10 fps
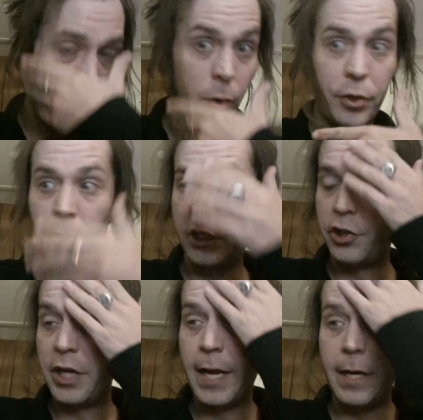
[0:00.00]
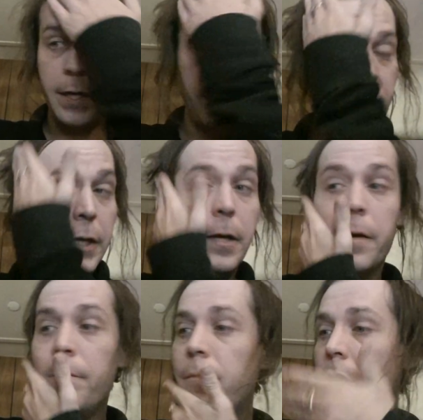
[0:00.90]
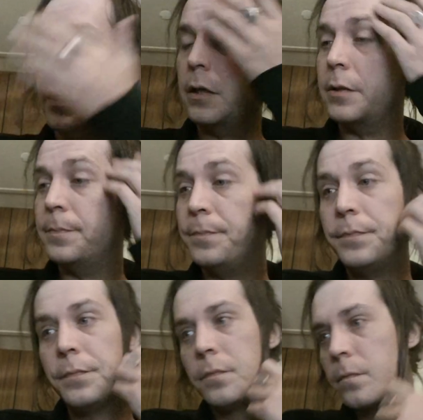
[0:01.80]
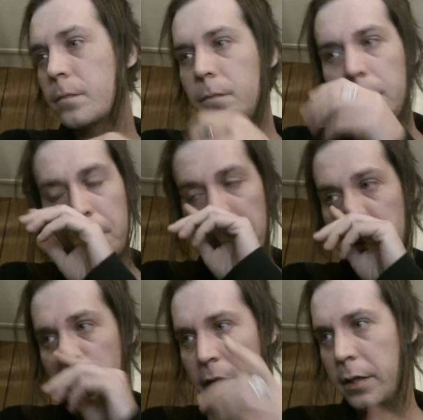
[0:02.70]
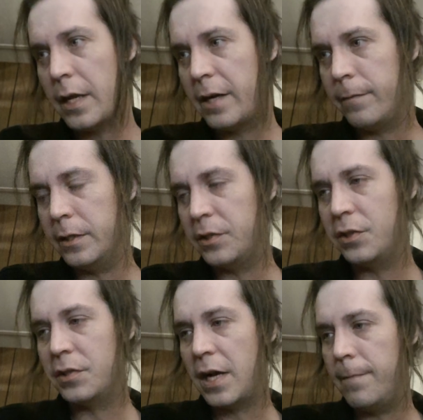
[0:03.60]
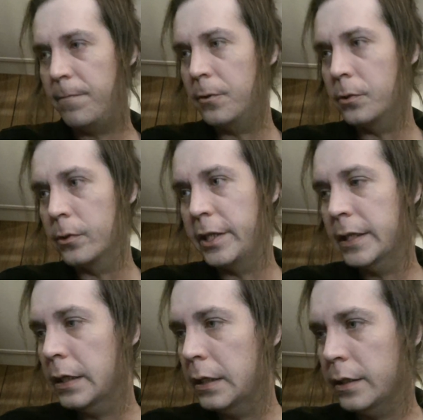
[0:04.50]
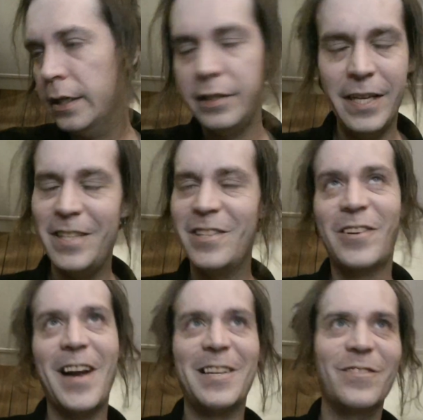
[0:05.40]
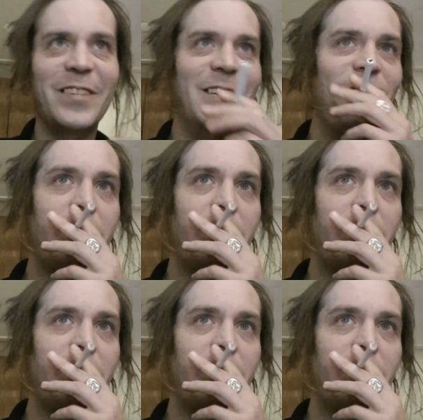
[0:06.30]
With Christianity, I think a lot of it is just tomfoolery. It just cracks me up.